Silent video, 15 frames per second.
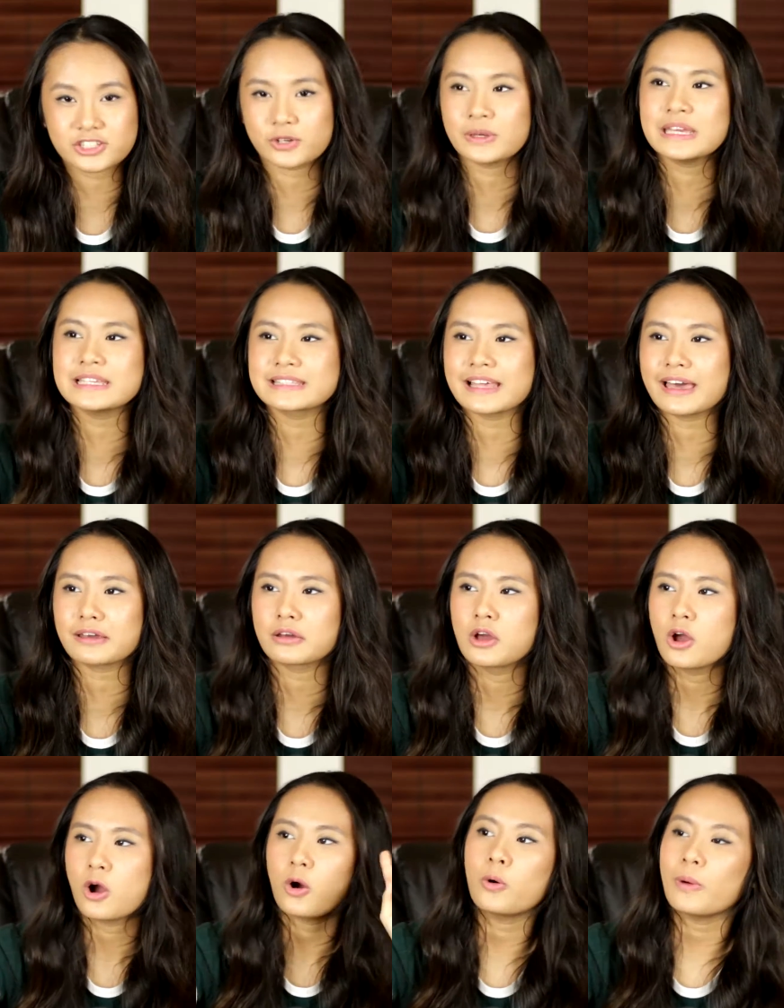So he's like,
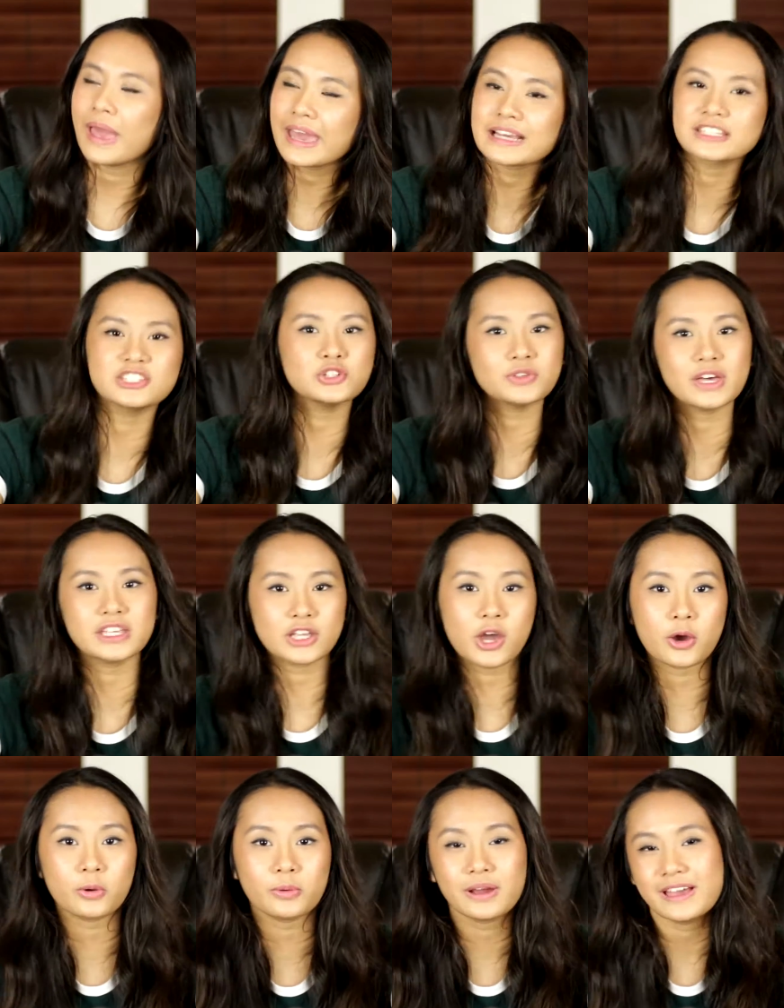oh heck to the
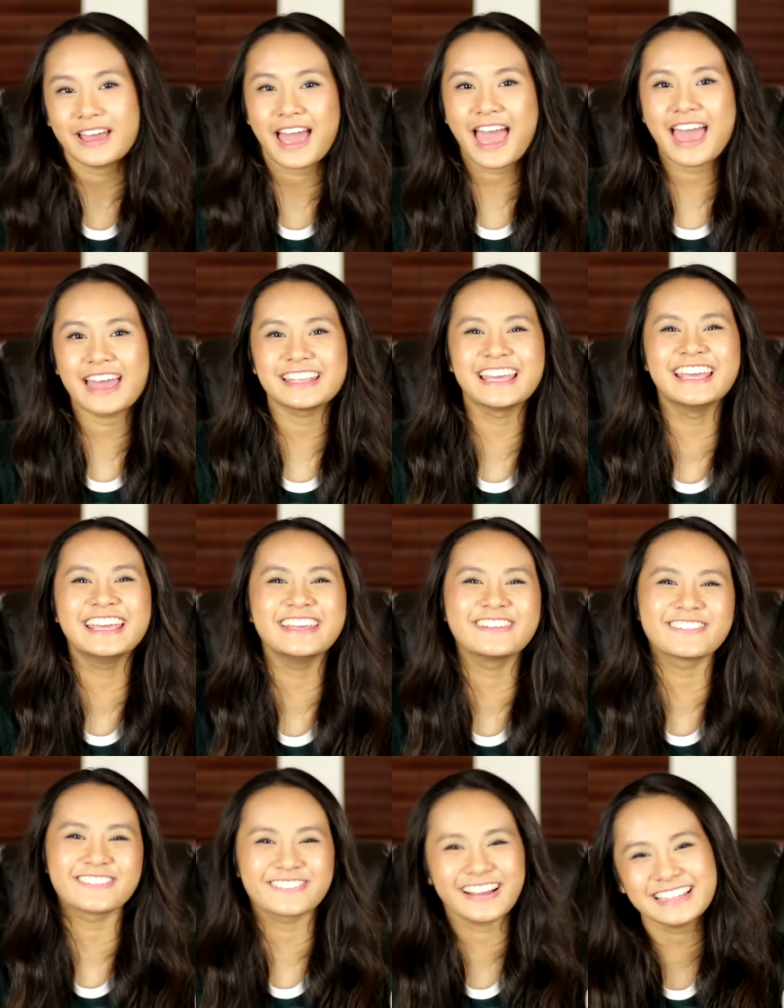no, and he
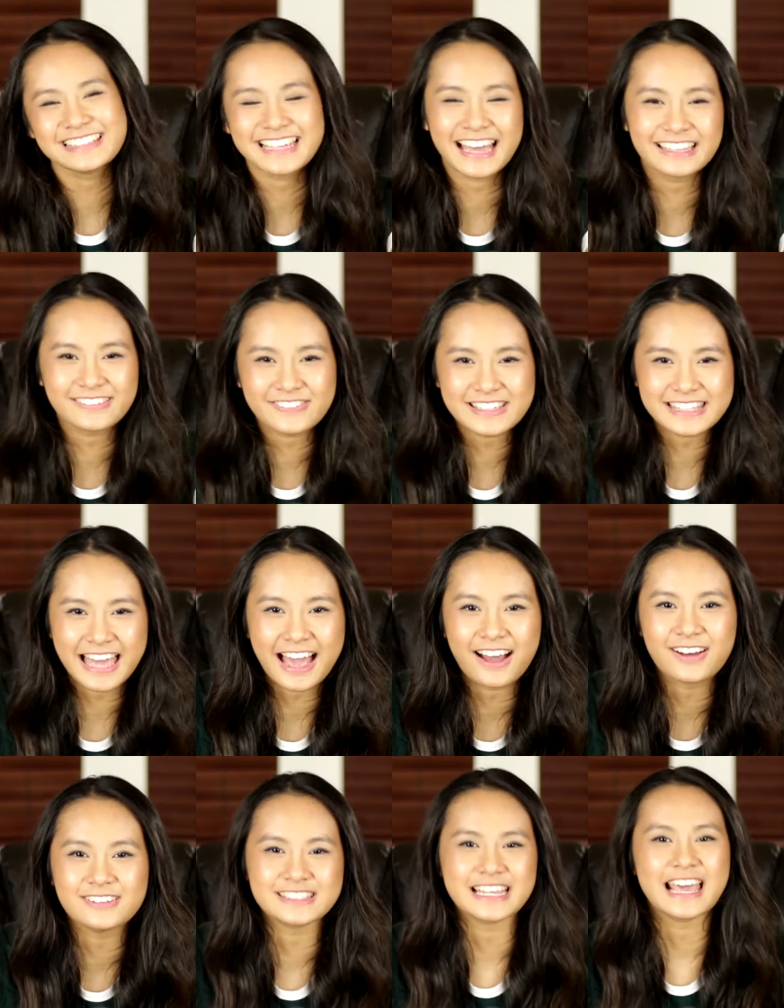runs out of his
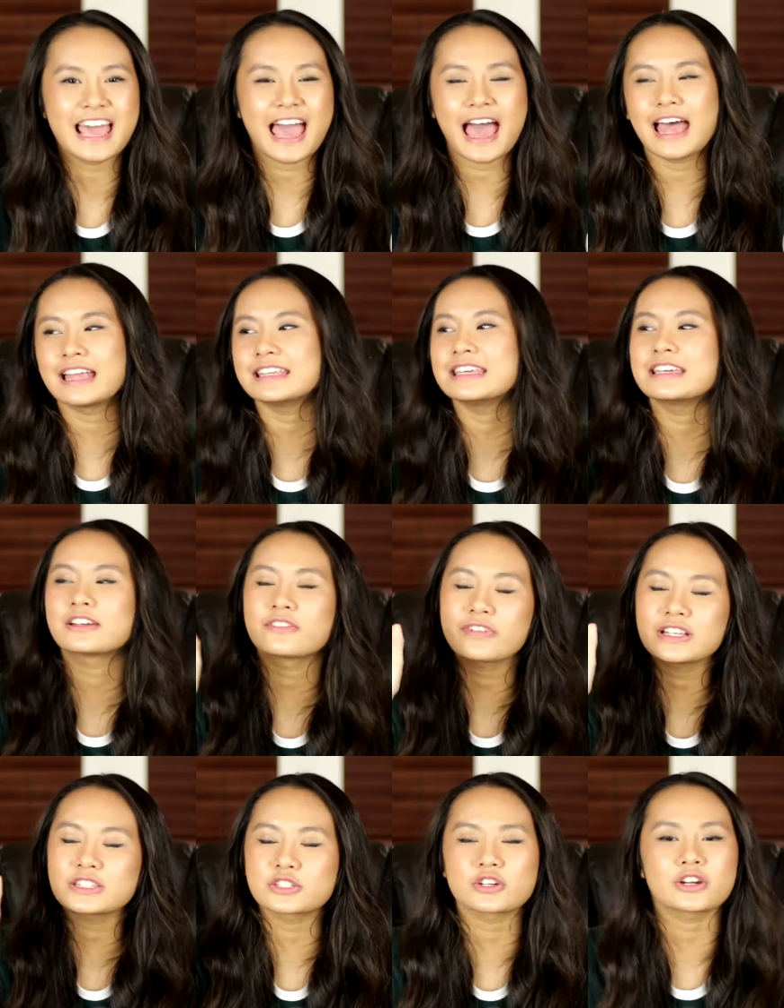house and he
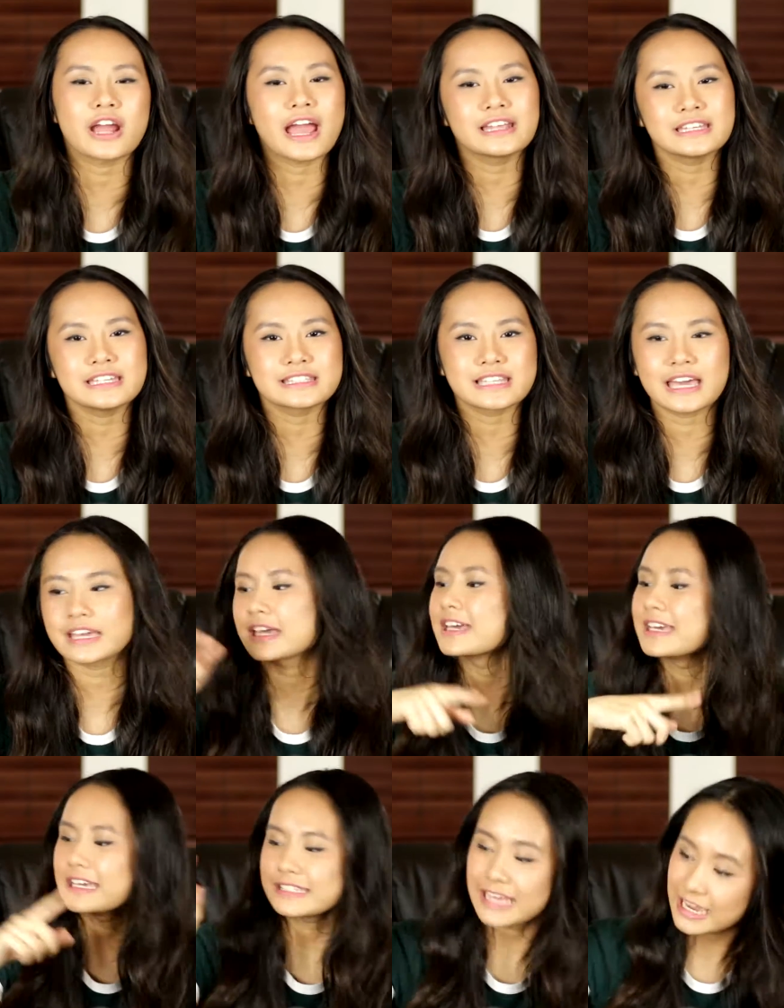confronts her and he's like,
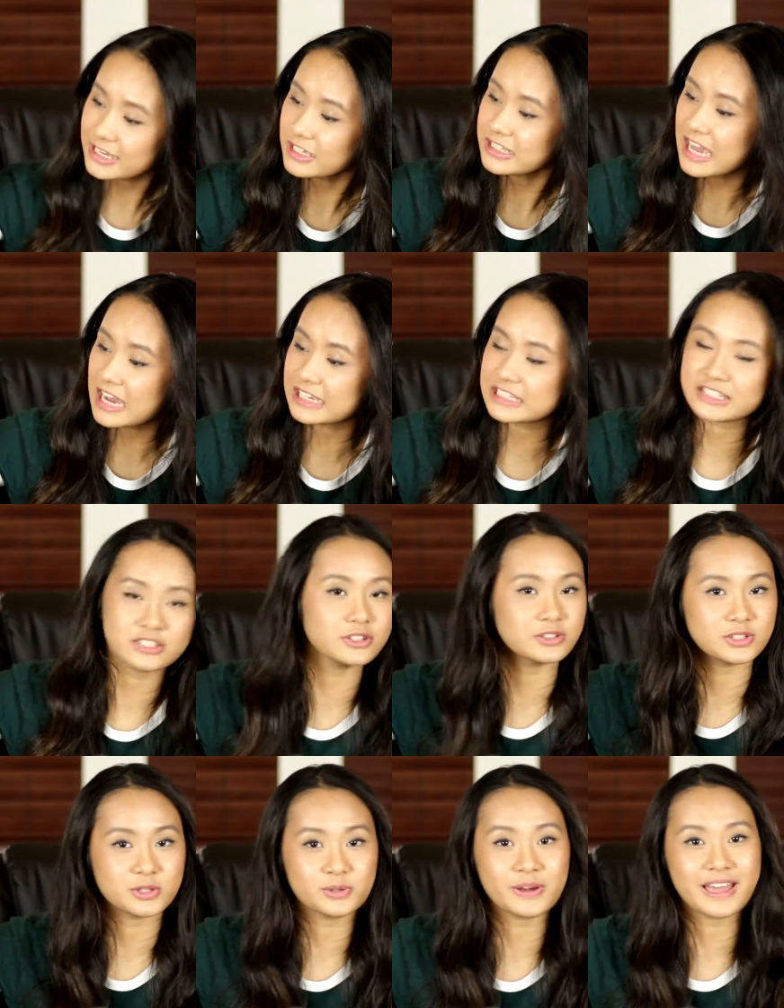is that your doggy's
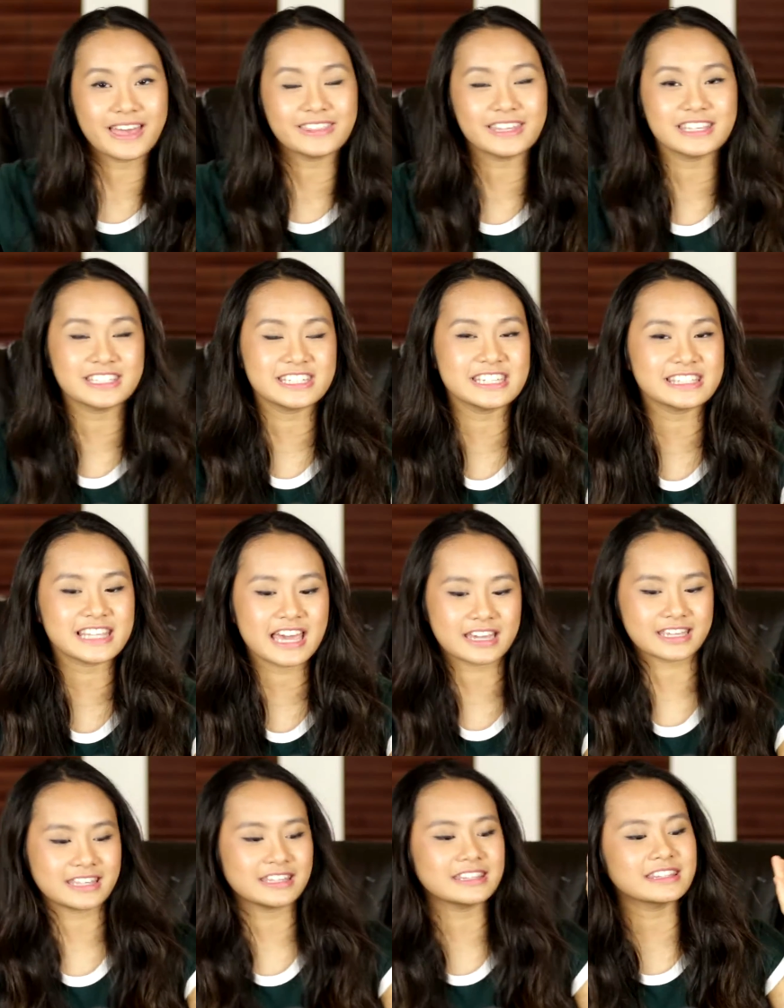doo-doo? And then she's like,
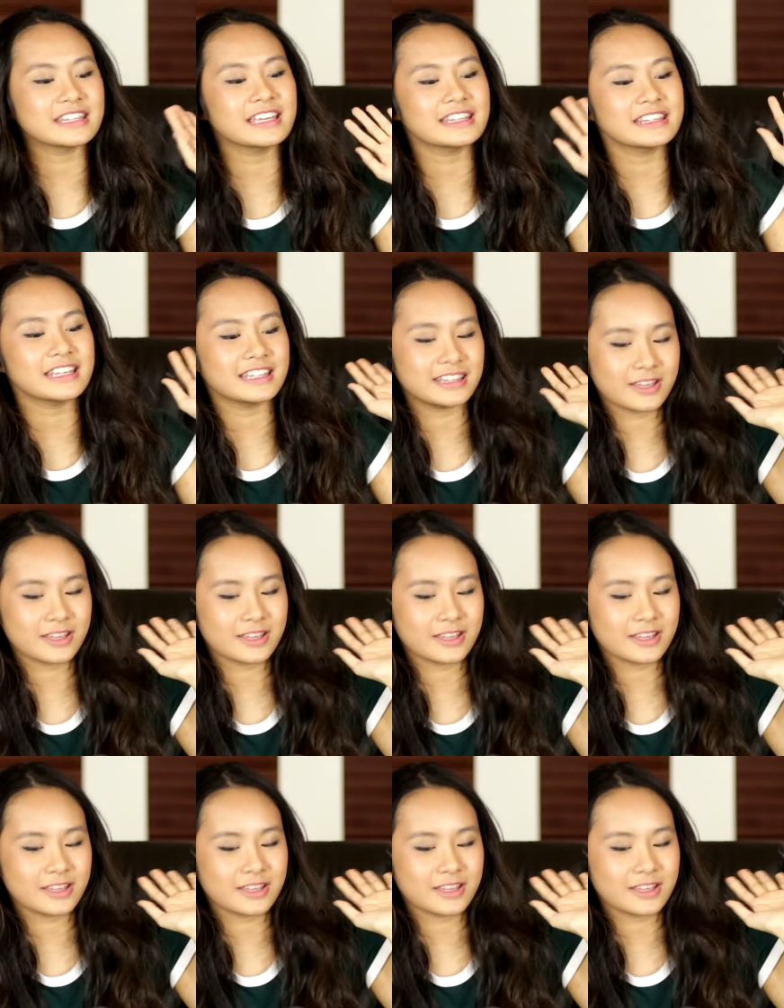no,